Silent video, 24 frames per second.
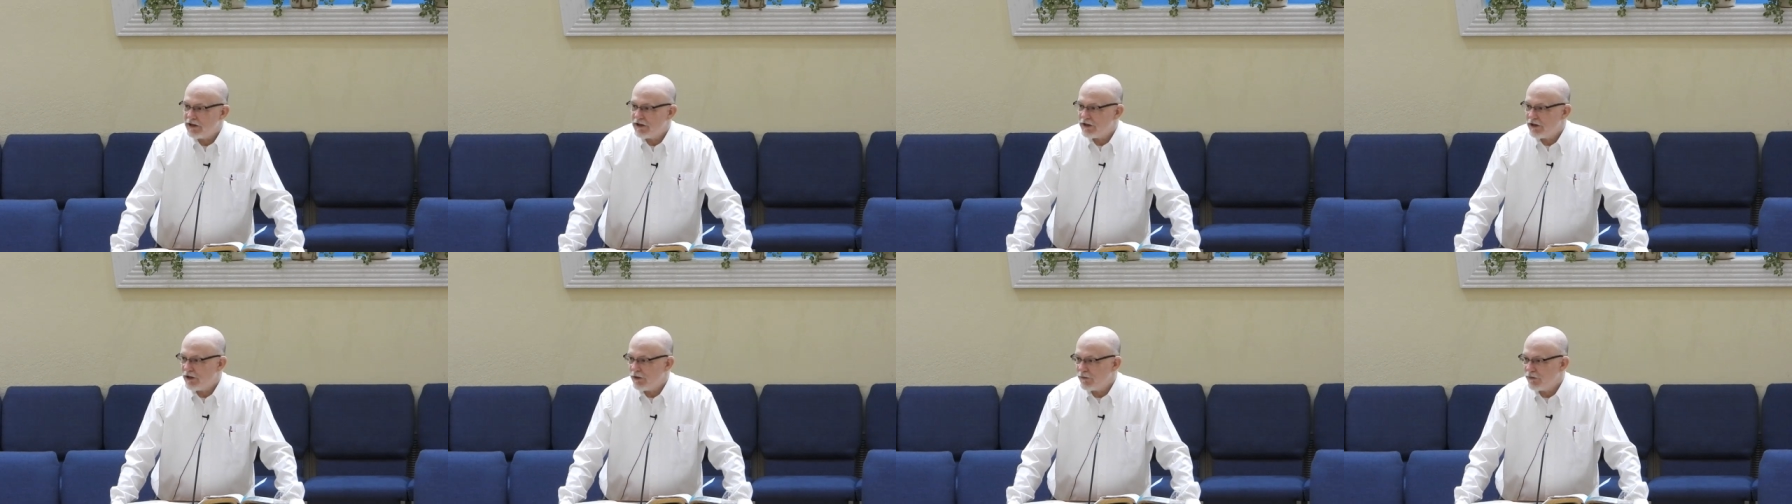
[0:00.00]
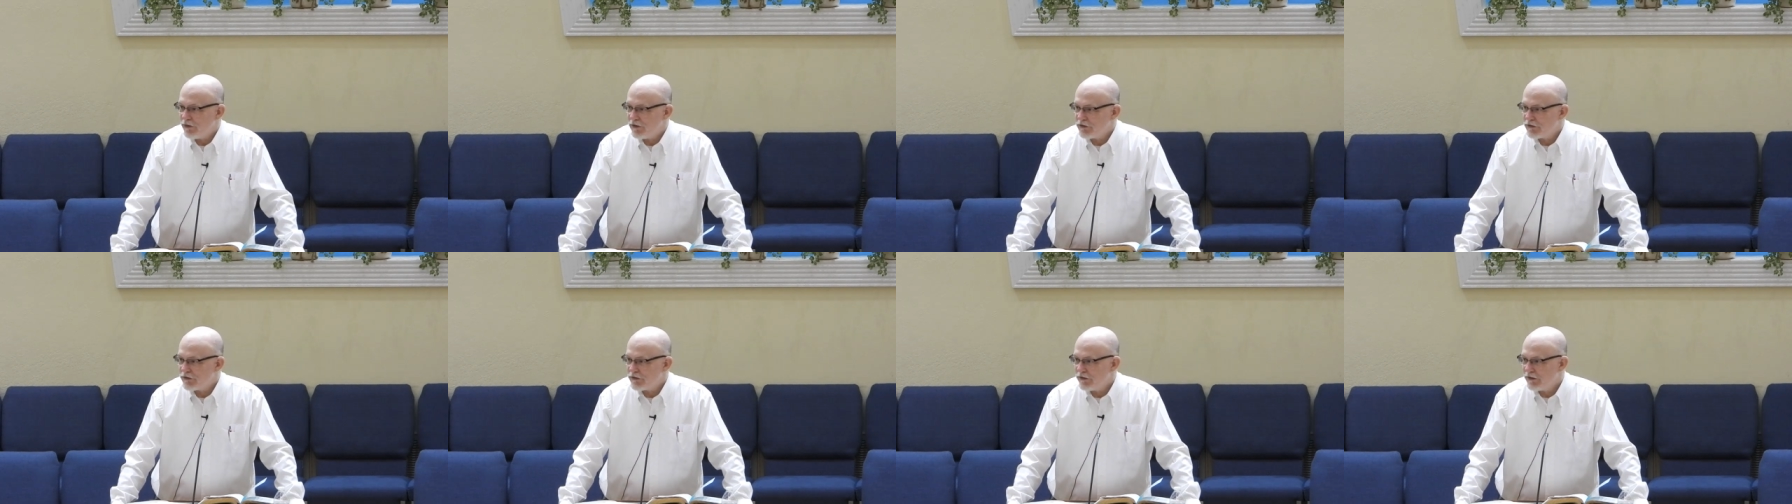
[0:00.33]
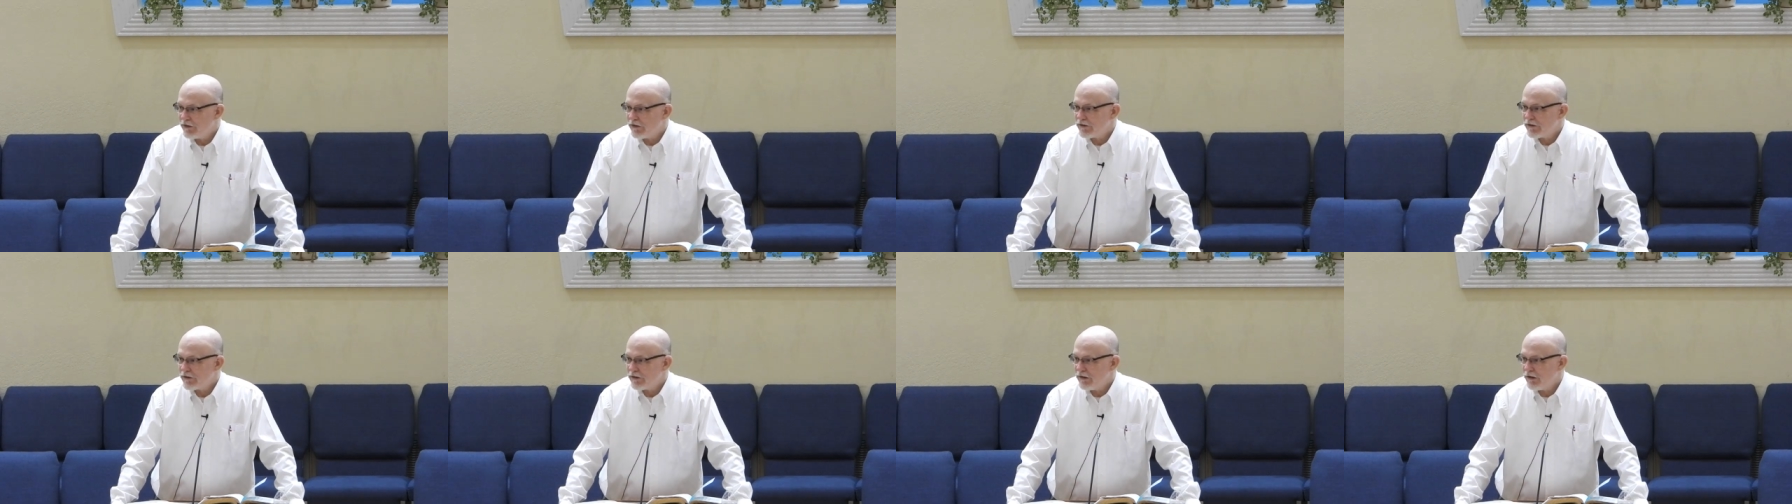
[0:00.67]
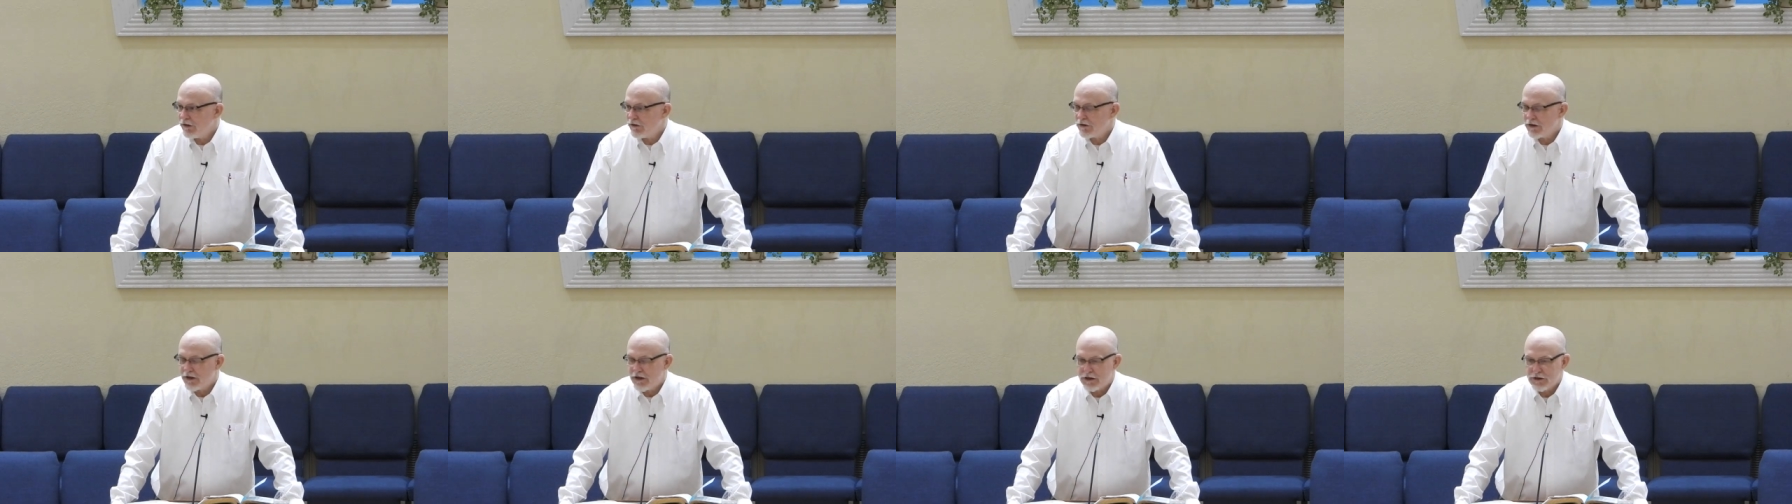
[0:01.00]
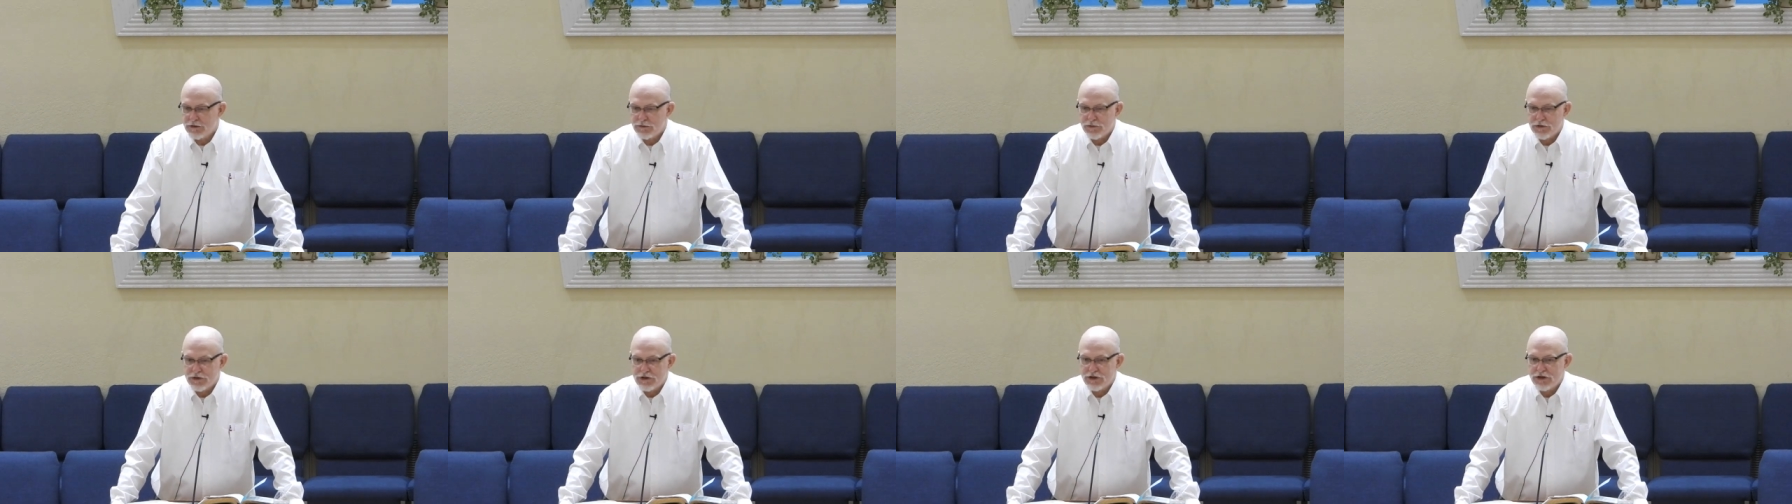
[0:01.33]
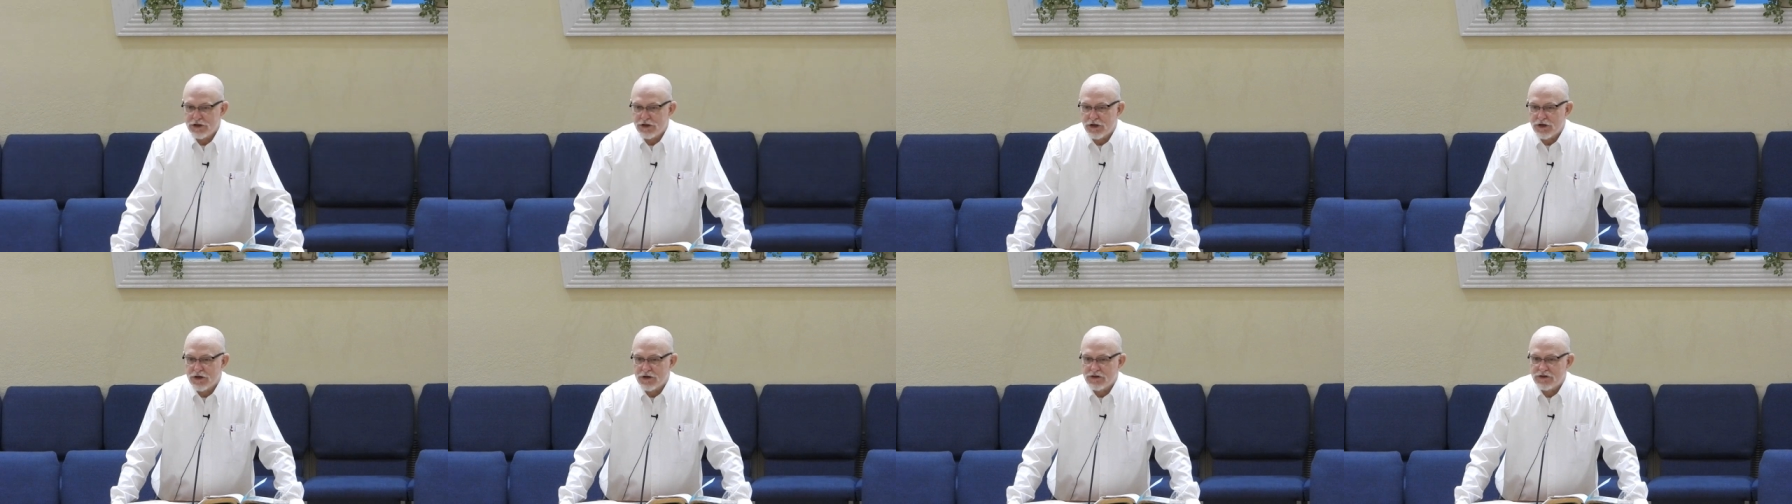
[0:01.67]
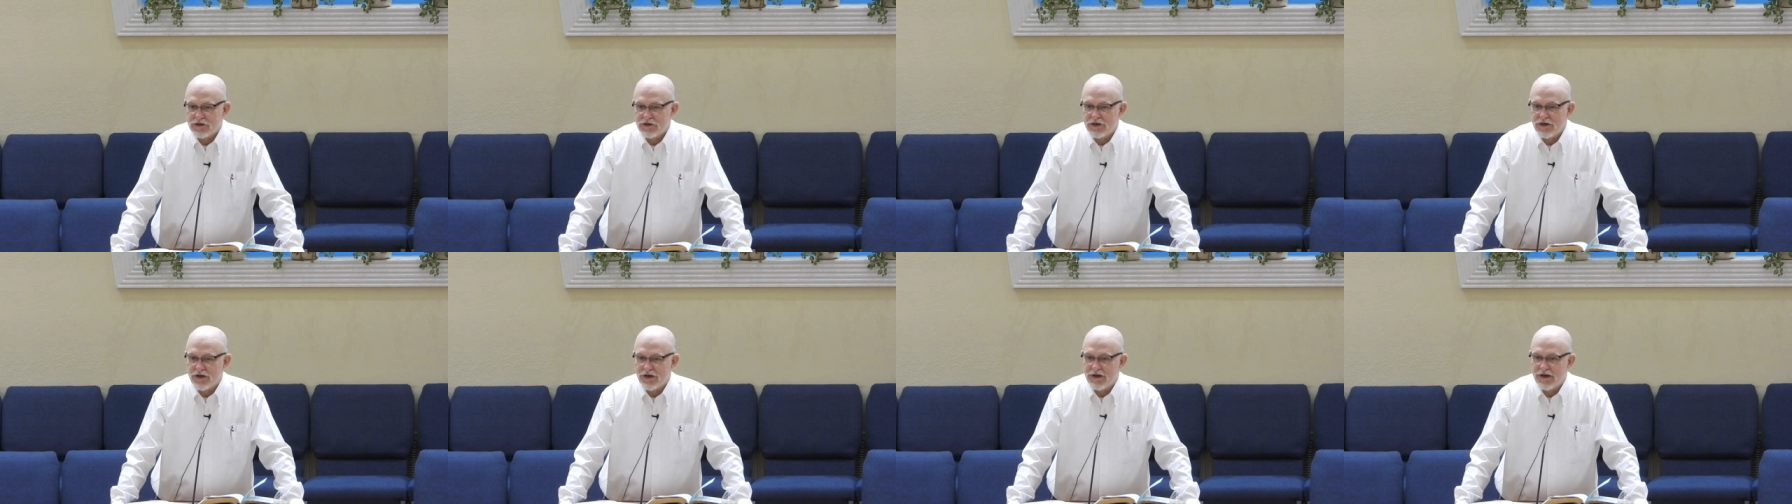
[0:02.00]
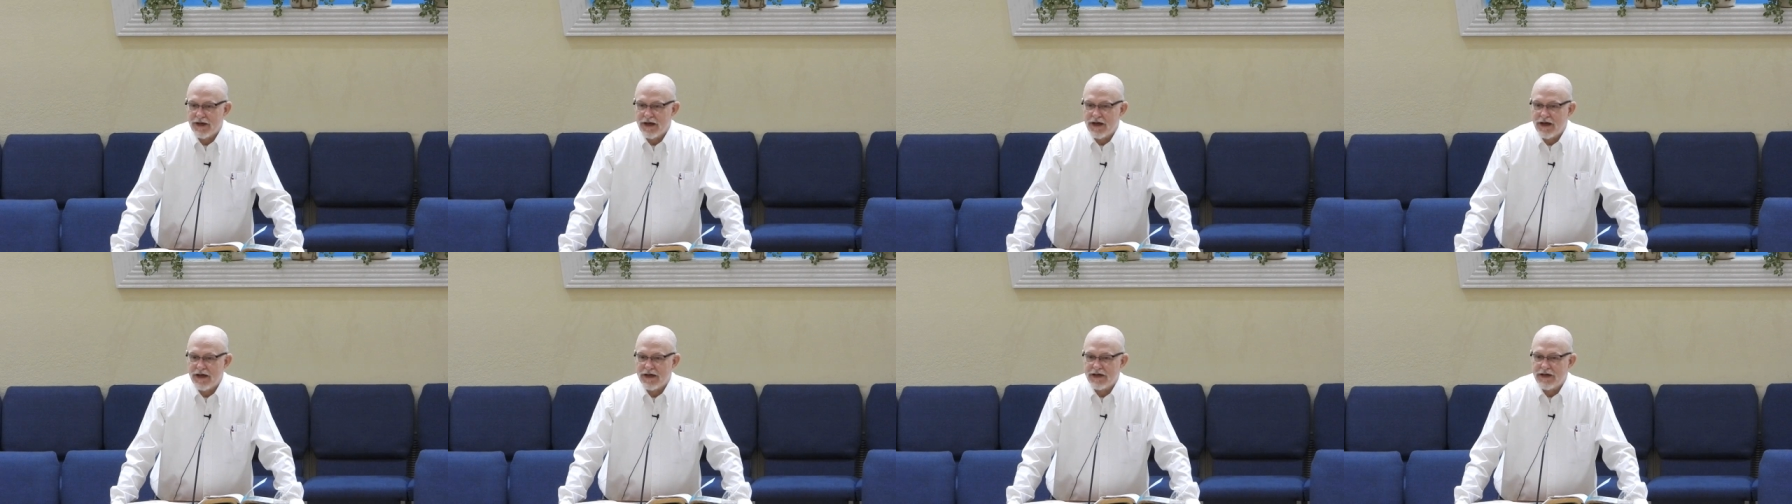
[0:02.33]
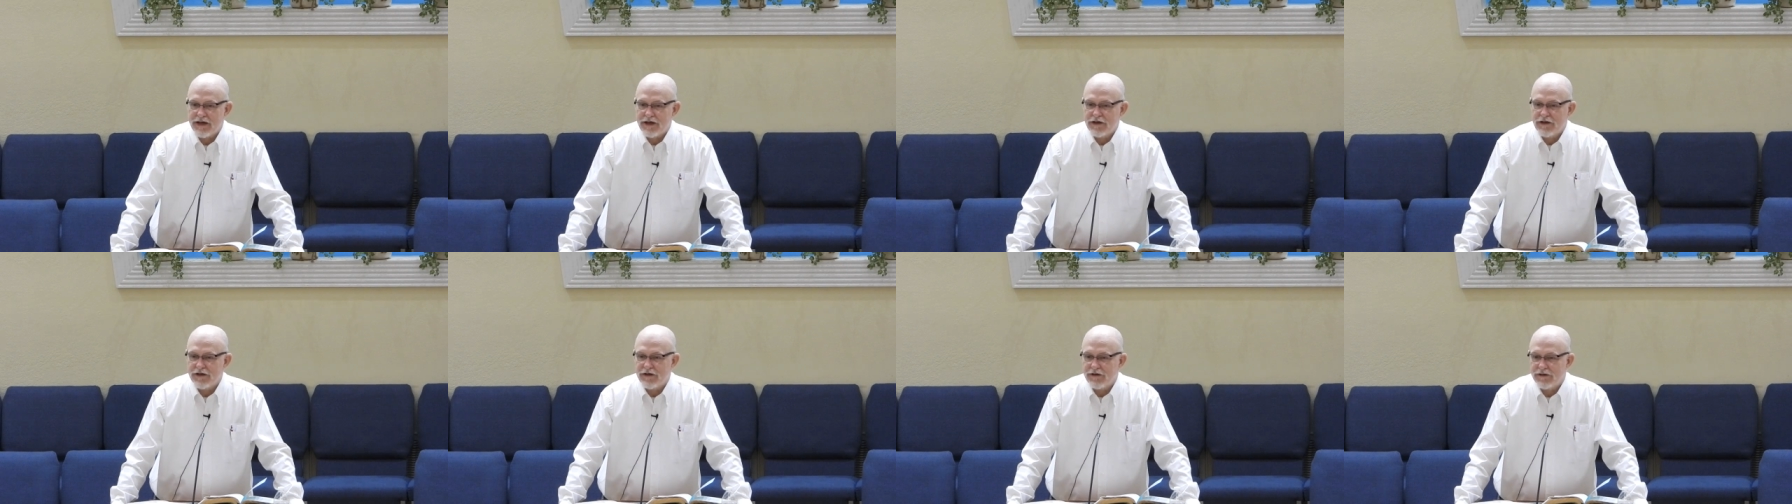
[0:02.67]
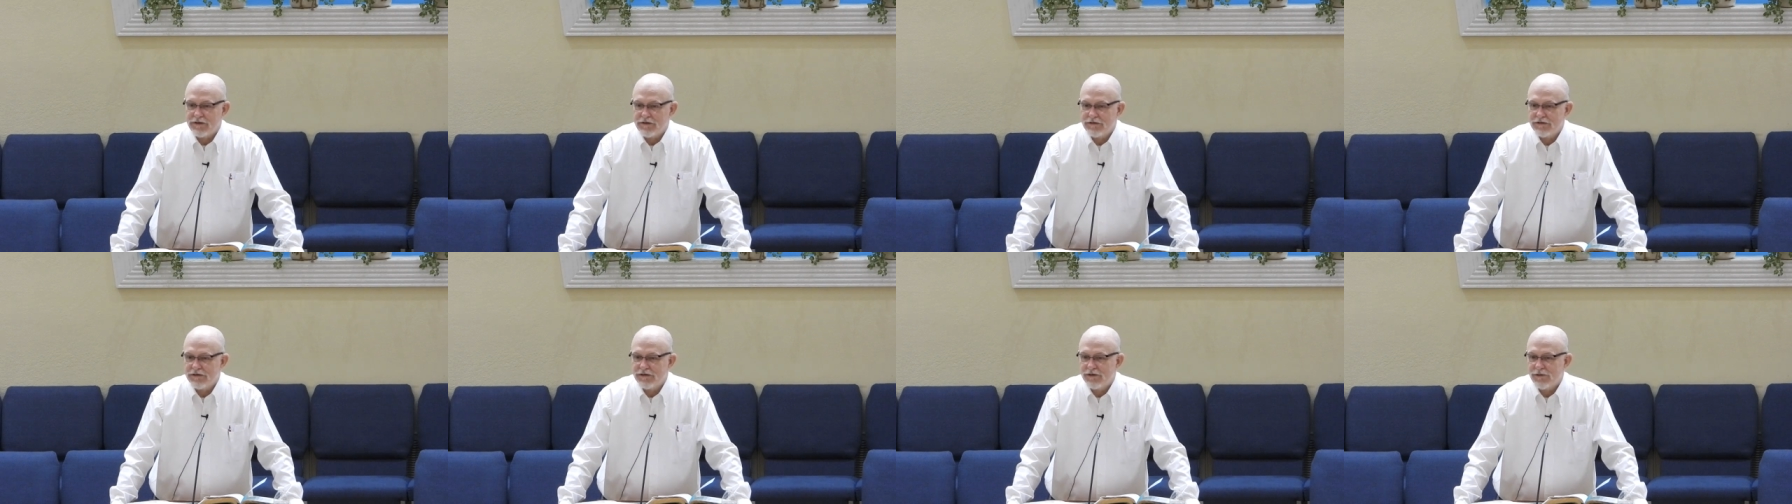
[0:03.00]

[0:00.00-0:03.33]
you know, this, this little country church stuck out here to,